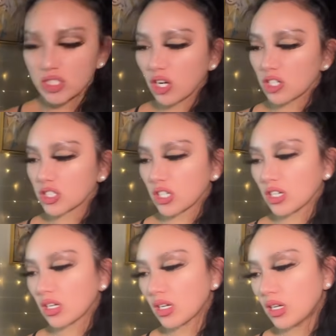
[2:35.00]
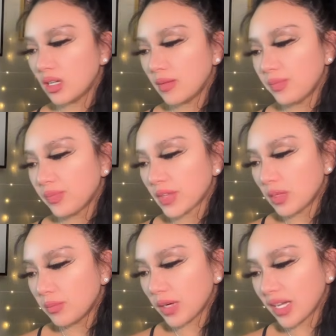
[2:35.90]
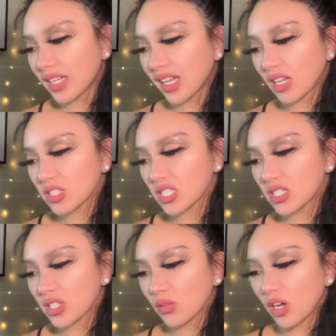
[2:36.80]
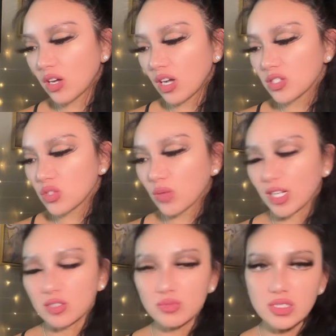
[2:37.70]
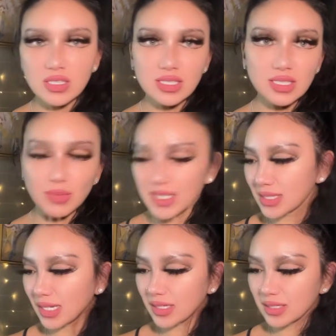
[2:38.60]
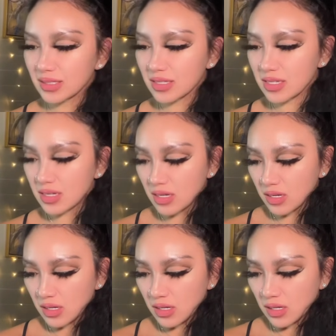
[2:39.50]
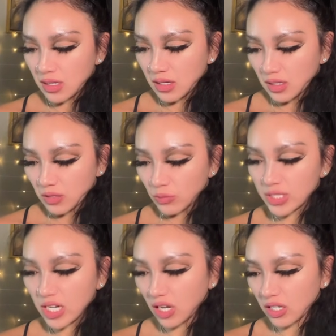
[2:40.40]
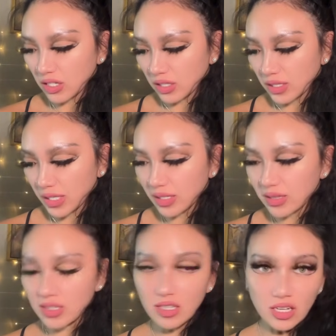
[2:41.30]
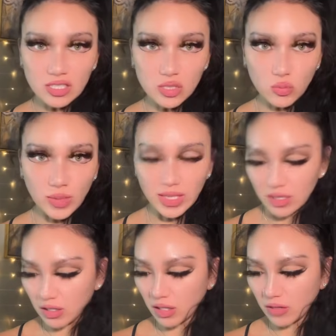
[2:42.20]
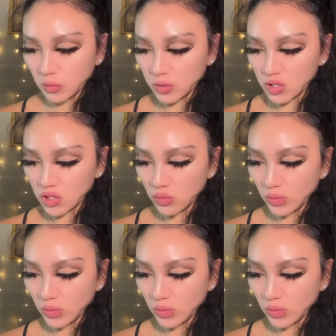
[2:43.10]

charger. But again, I was just so underwhelmed. This is my second return in the last week and a half, almost 2